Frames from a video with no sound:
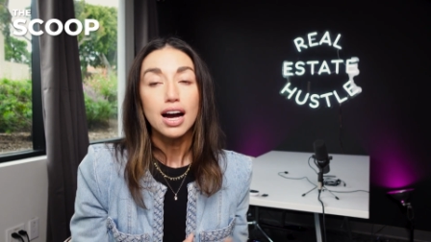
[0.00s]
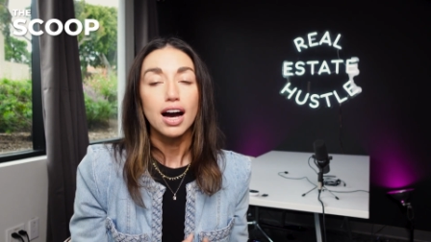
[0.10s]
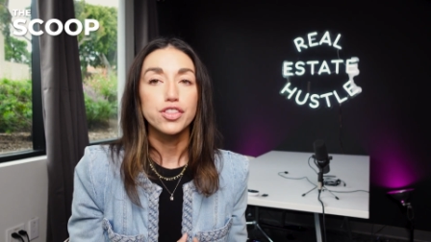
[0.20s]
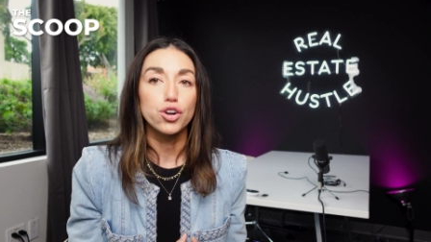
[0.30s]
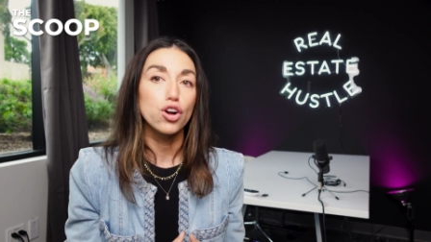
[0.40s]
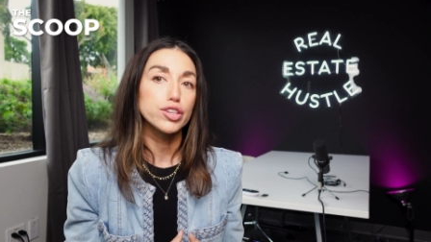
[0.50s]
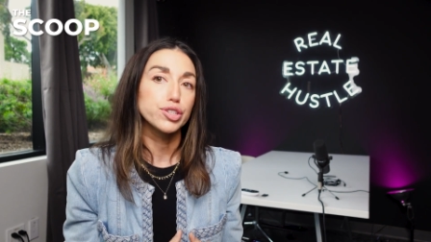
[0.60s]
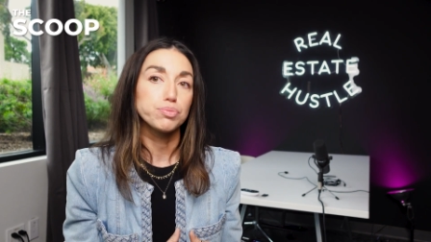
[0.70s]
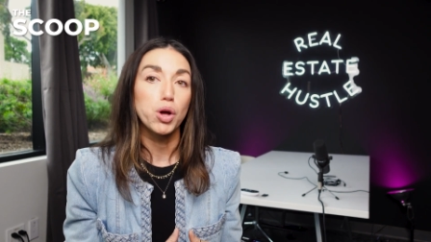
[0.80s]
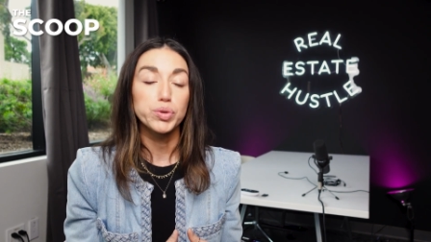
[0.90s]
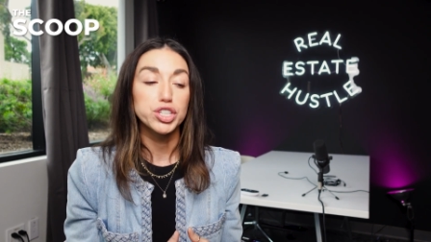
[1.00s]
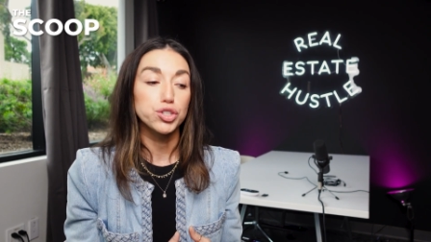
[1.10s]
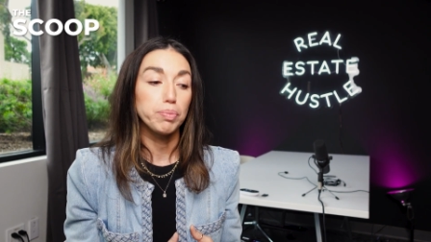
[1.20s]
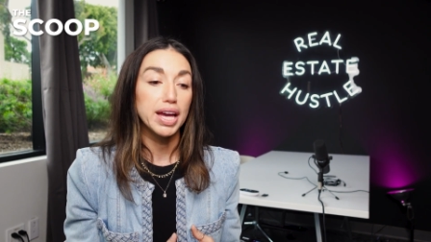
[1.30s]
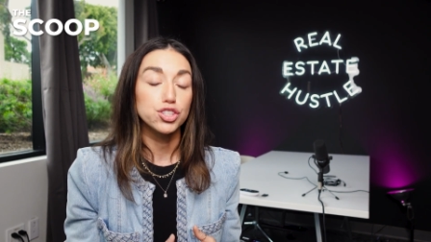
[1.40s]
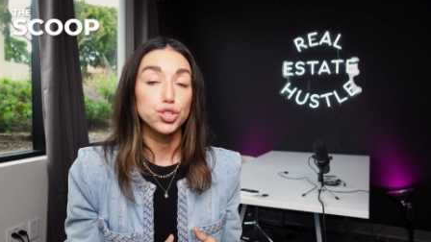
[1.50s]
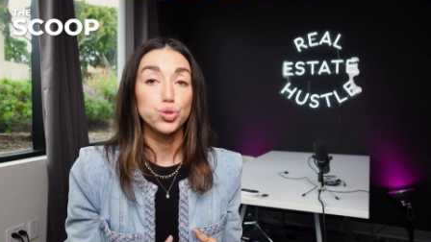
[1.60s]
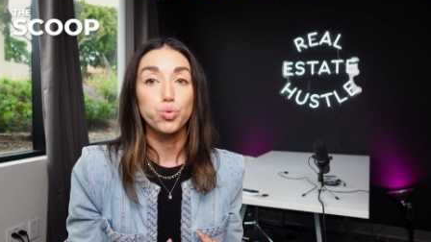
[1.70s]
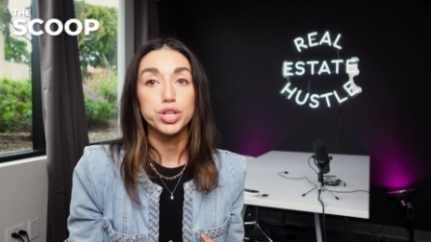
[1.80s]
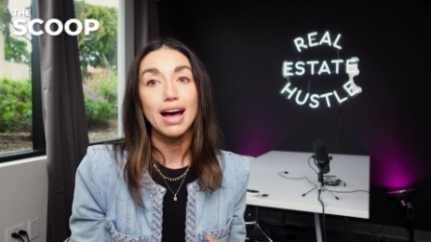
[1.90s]
There are also small regional banks
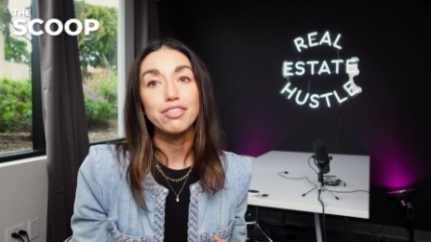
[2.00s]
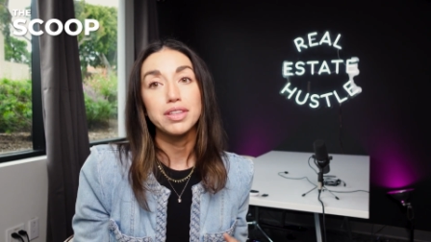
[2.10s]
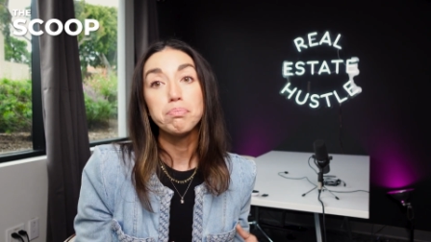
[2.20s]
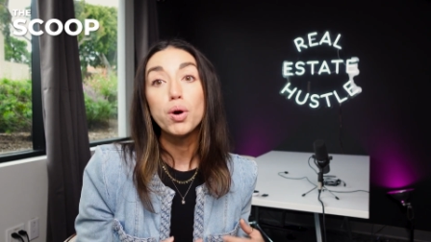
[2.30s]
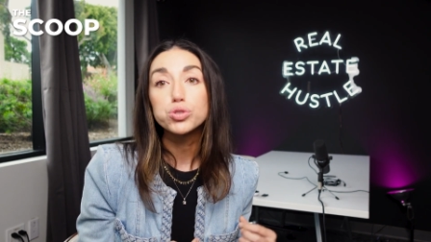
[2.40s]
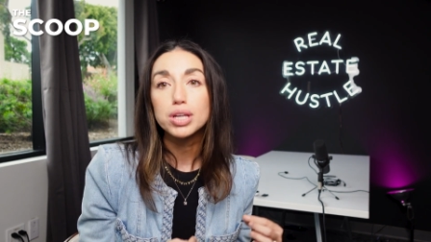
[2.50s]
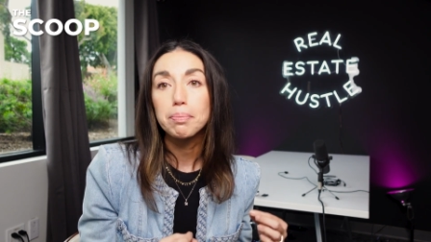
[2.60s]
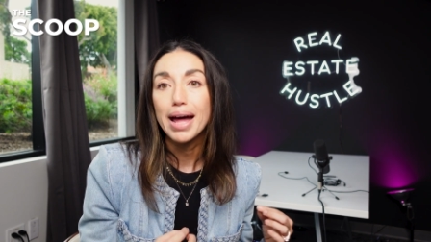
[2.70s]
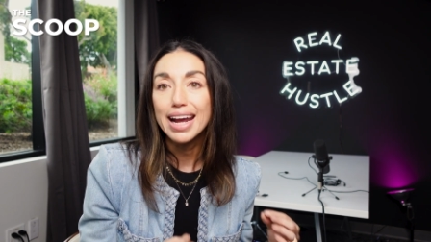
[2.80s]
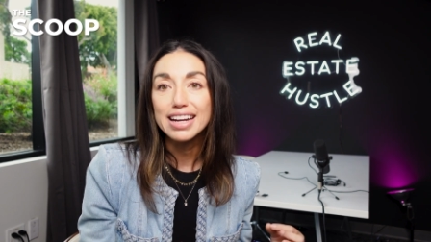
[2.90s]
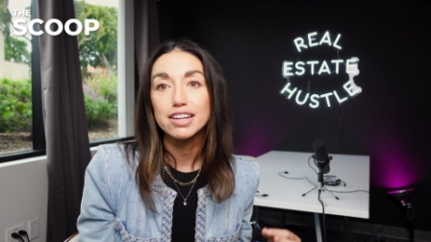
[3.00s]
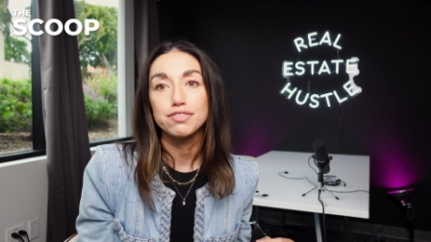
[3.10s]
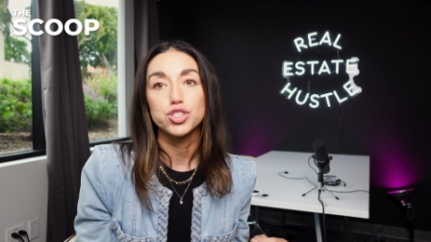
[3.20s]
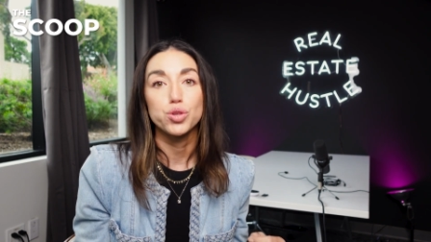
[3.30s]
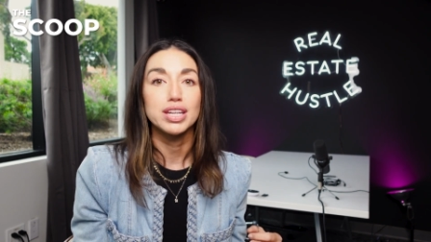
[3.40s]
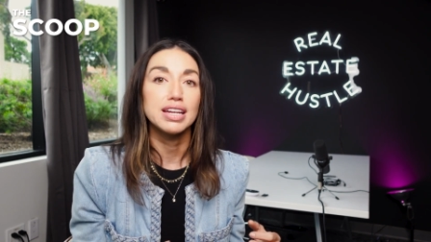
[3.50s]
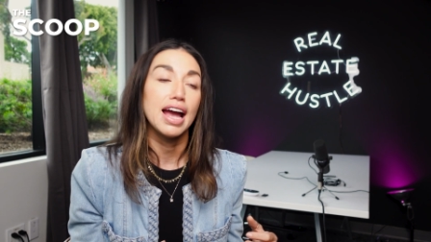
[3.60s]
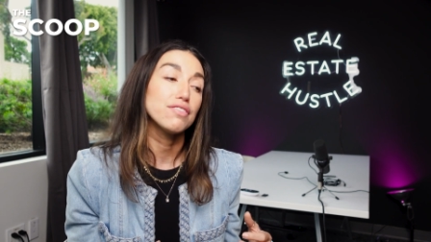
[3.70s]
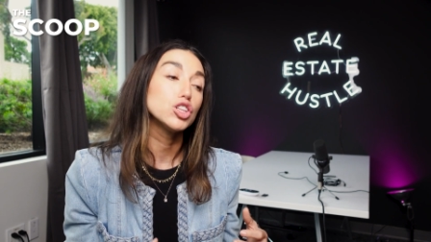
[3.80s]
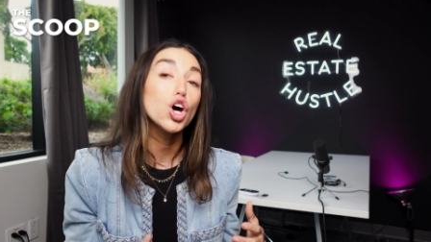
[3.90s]
who were not the most competitive. So they didn't
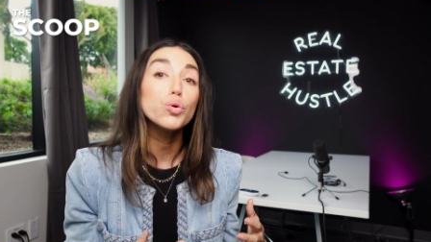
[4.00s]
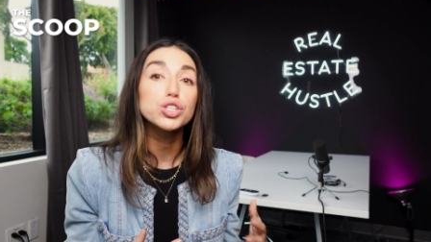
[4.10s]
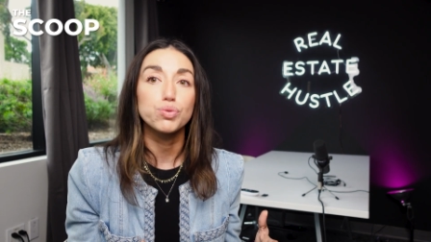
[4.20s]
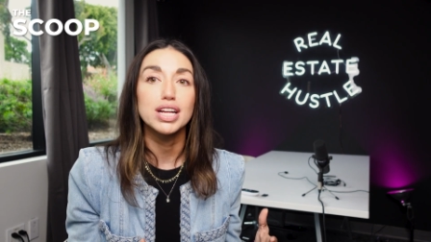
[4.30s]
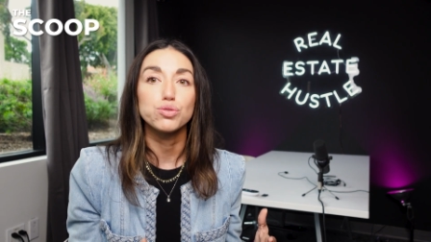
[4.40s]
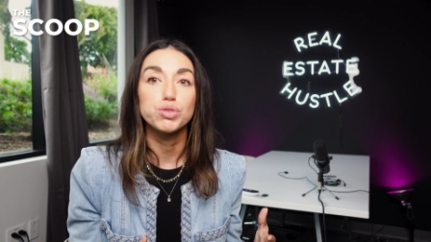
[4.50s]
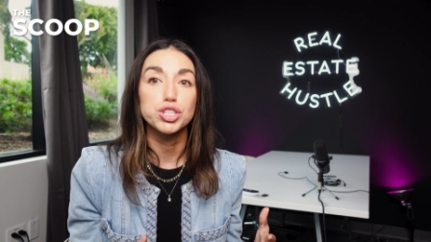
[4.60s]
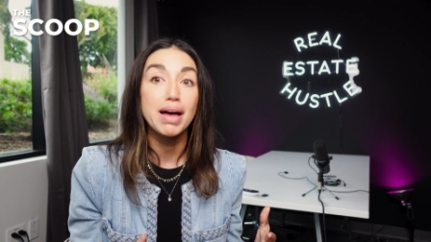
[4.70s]
have the lowest rates, which